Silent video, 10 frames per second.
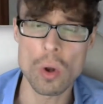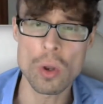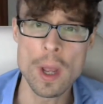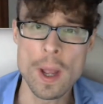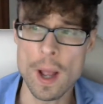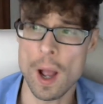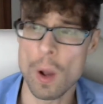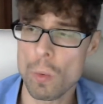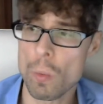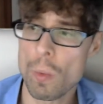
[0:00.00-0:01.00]
on,
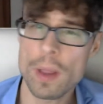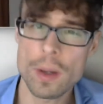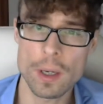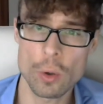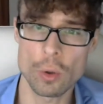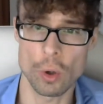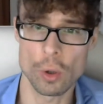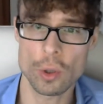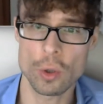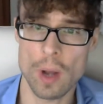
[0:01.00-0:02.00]
whether they could
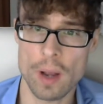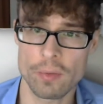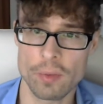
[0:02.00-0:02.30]
also have